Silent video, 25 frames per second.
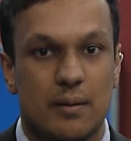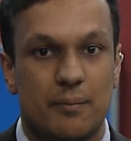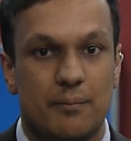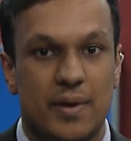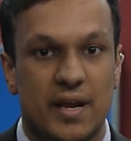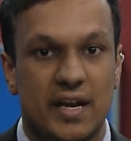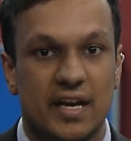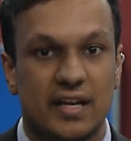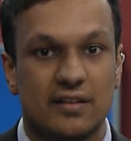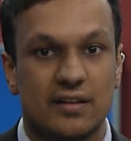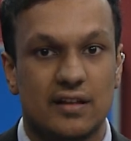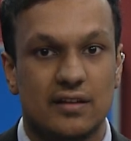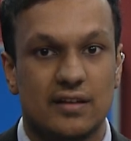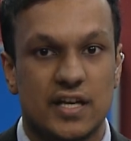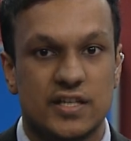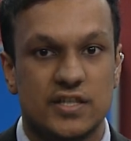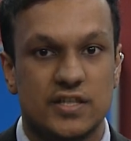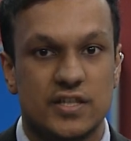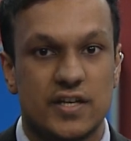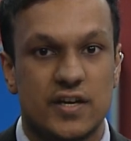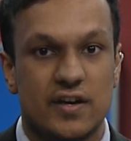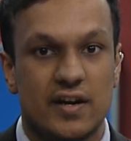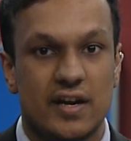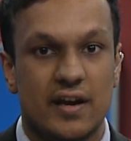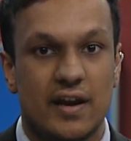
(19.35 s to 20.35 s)
bidding the
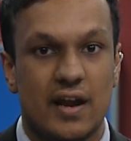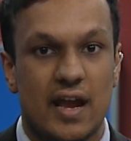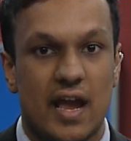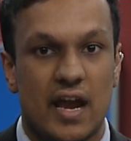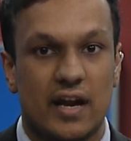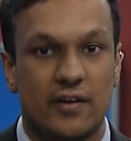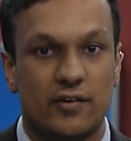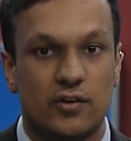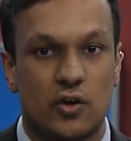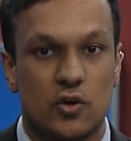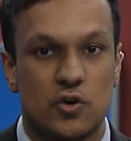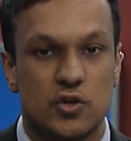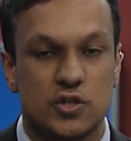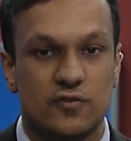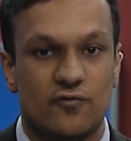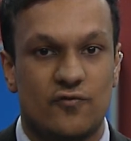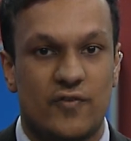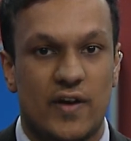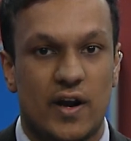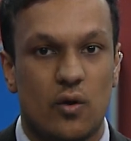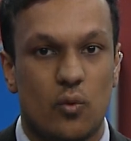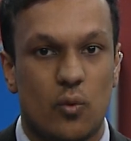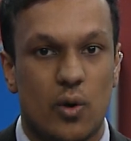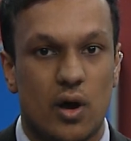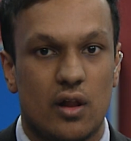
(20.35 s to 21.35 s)
legendary head coach
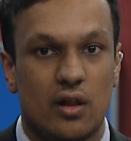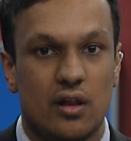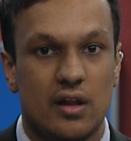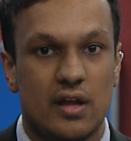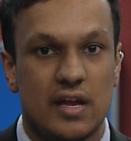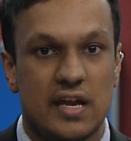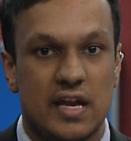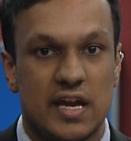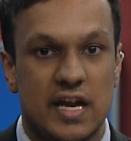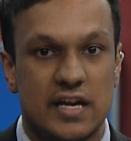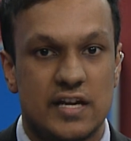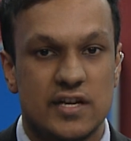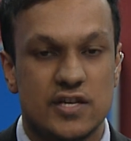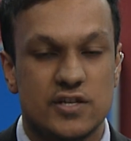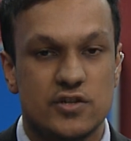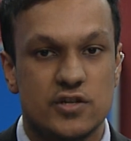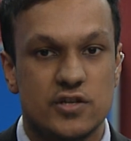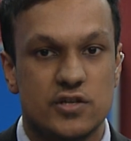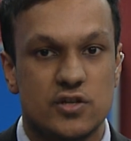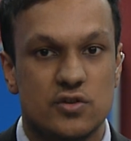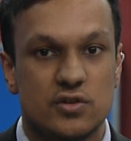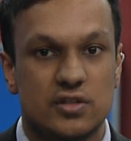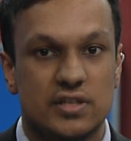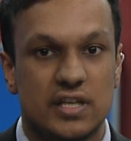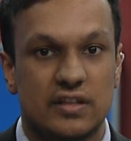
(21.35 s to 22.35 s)
farewell and
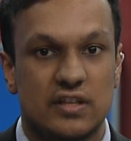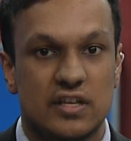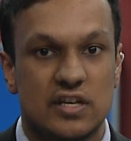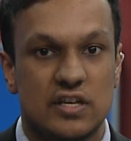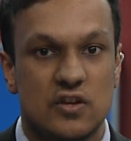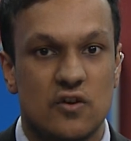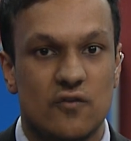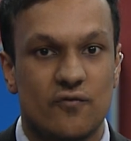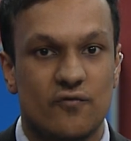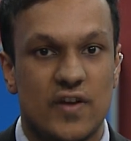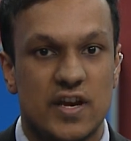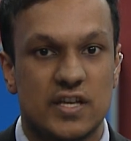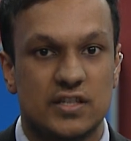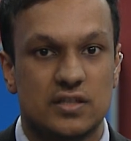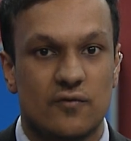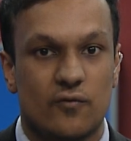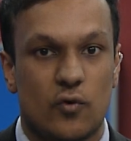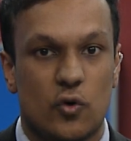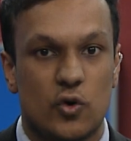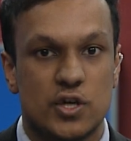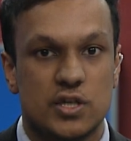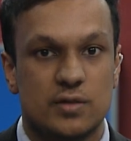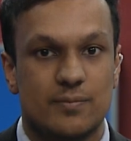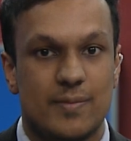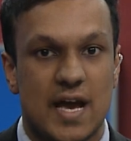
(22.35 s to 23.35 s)
introducing the new face of
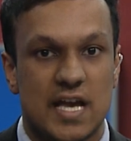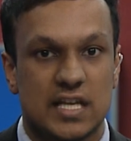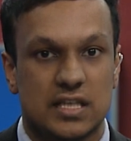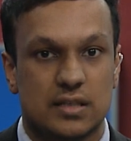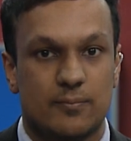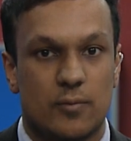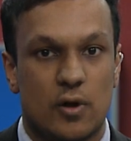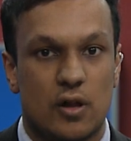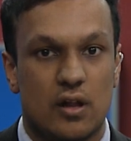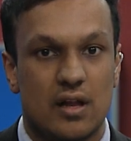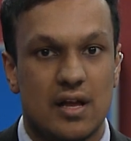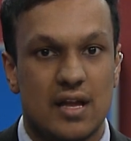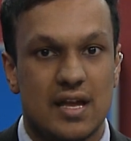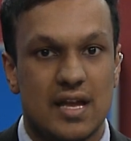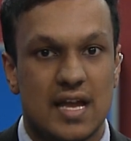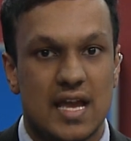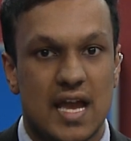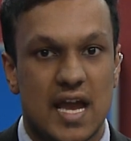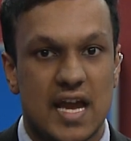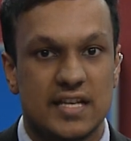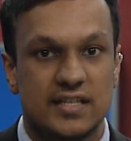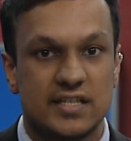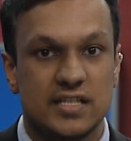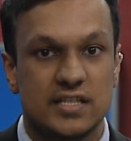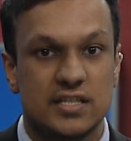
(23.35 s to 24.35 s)
Orange basketball.
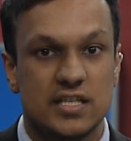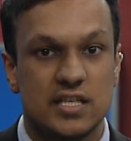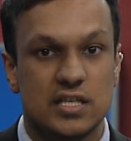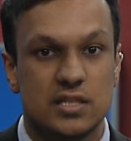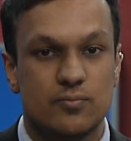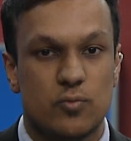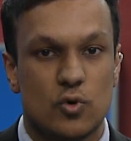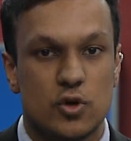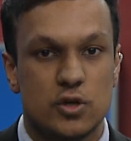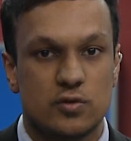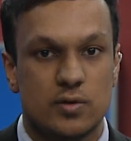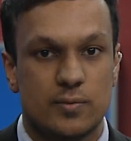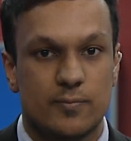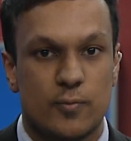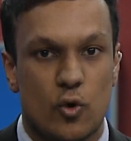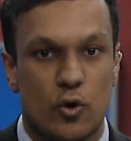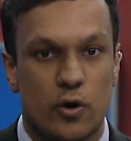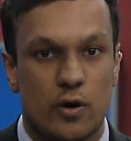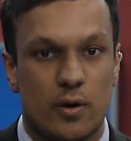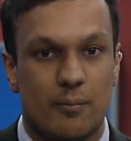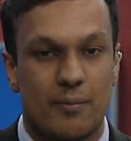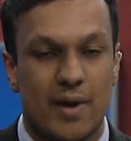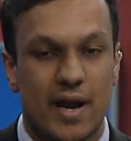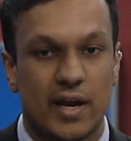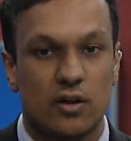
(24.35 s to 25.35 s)
NCC Sports
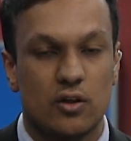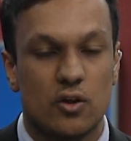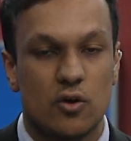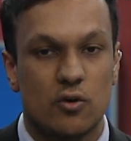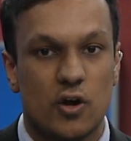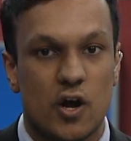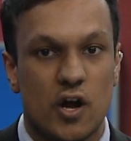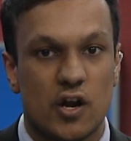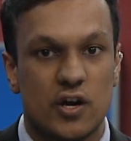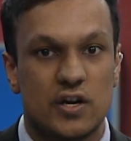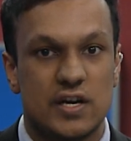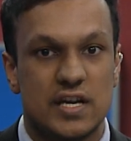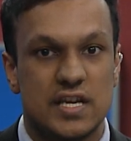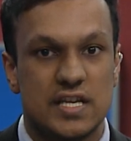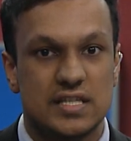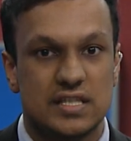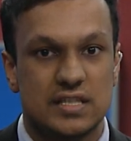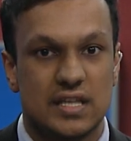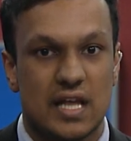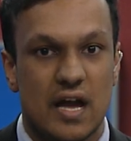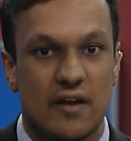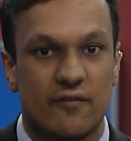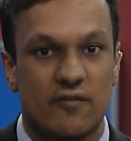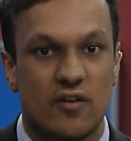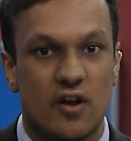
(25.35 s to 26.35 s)
reporter Michael O'Connor is
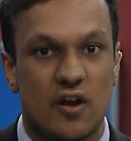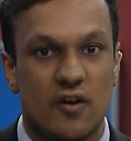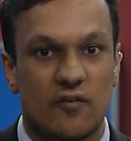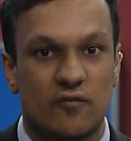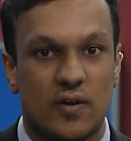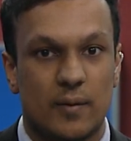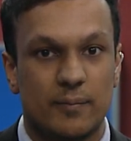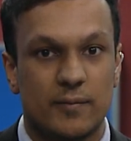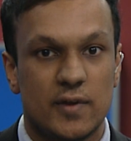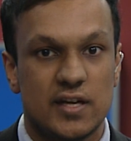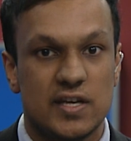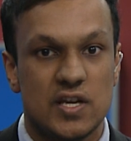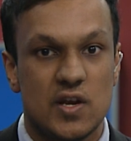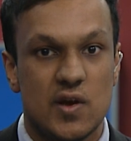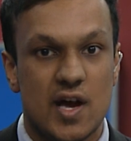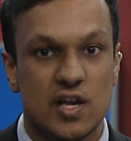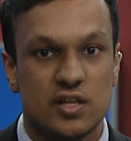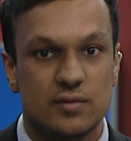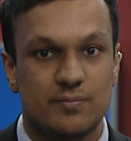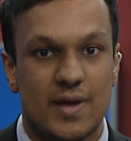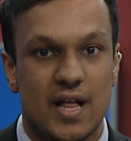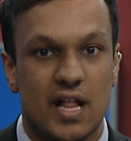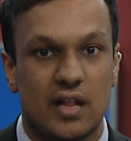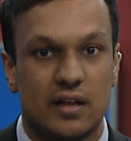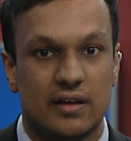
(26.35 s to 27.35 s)
live from the
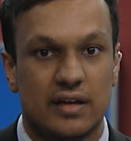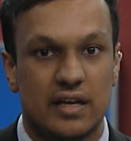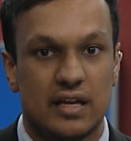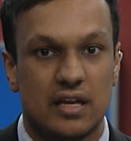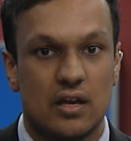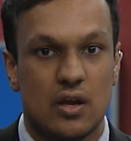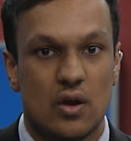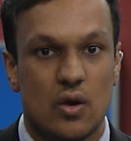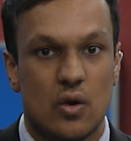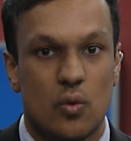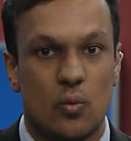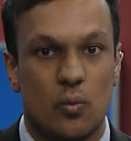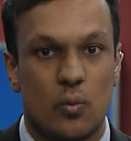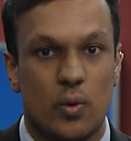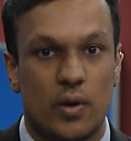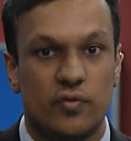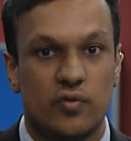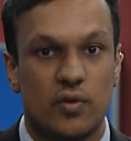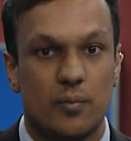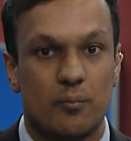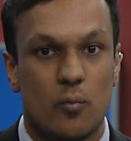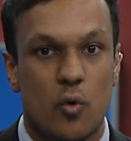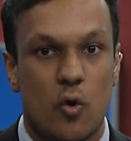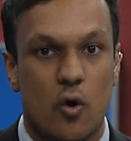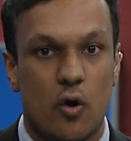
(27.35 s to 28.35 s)
Newhouse balcony with
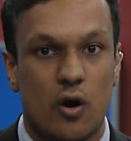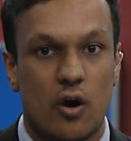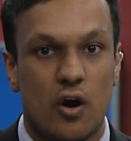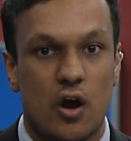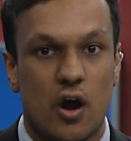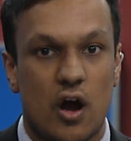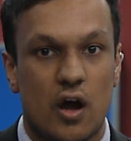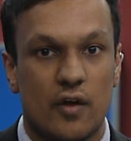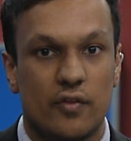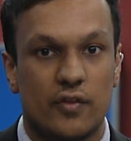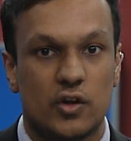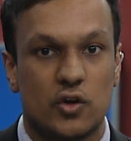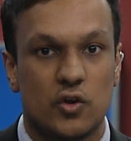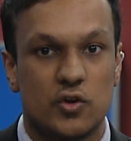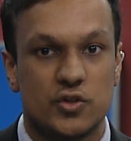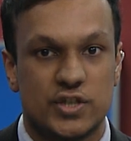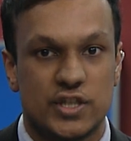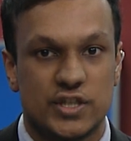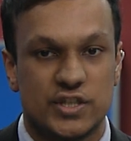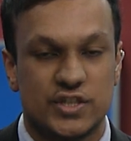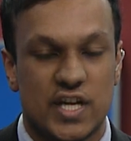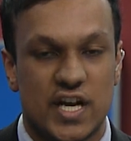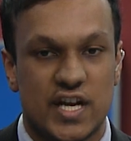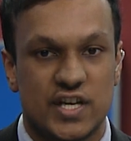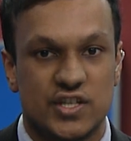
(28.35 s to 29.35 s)
more on the
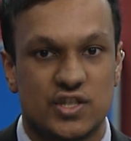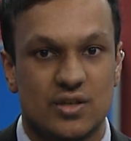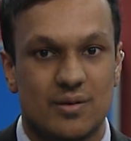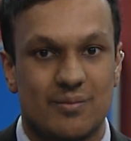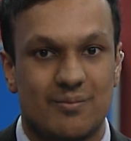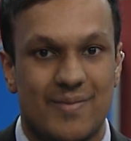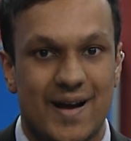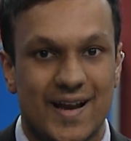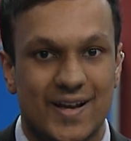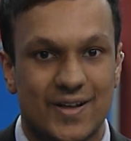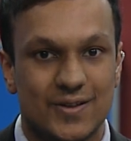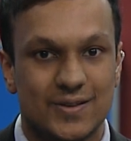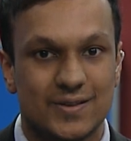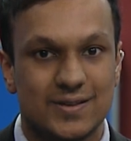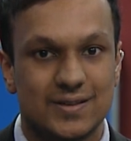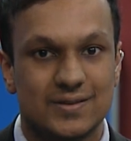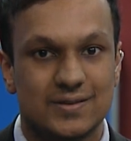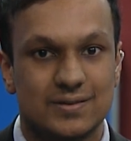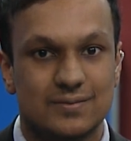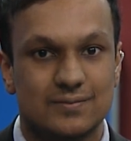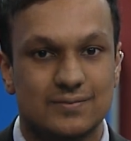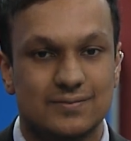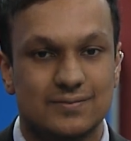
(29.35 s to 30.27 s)
coaching change. Michael?